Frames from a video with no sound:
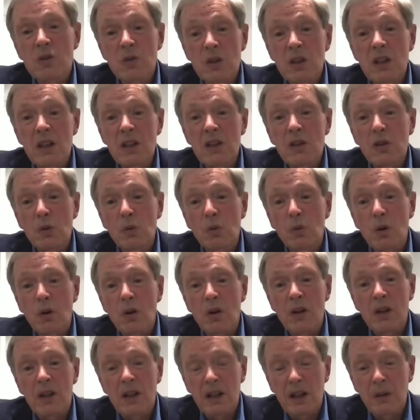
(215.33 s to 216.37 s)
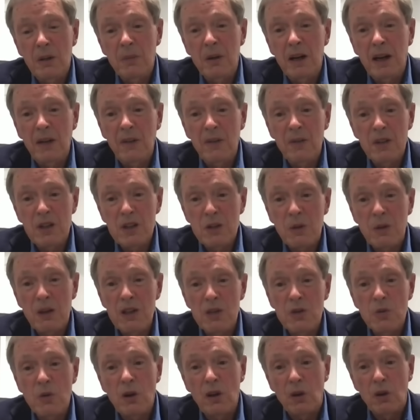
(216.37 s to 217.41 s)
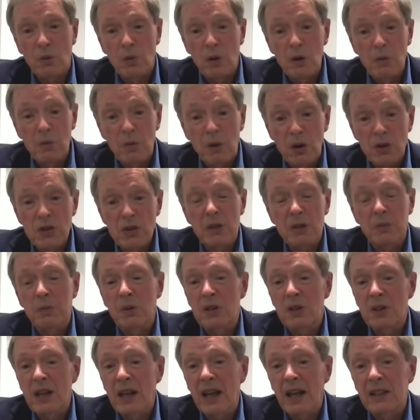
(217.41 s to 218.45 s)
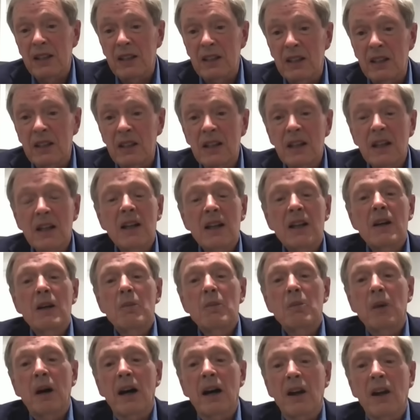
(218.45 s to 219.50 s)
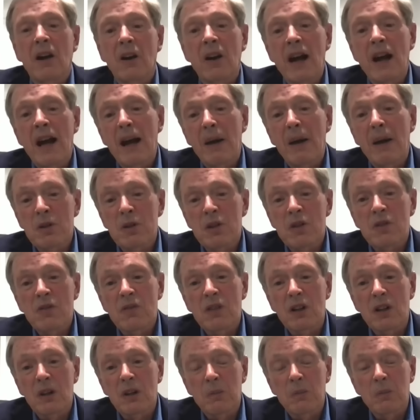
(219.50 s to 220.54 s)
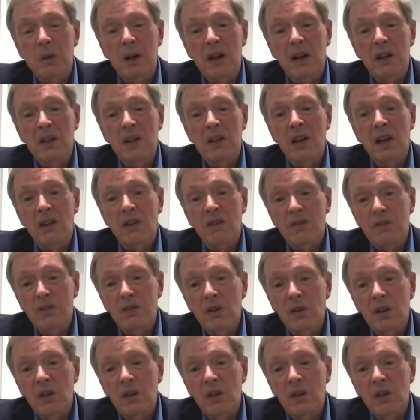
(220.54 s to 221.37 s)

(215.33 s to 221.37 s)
You need to worry about space weather. We're mostly protected by our atmosphere, but not mm-hmm.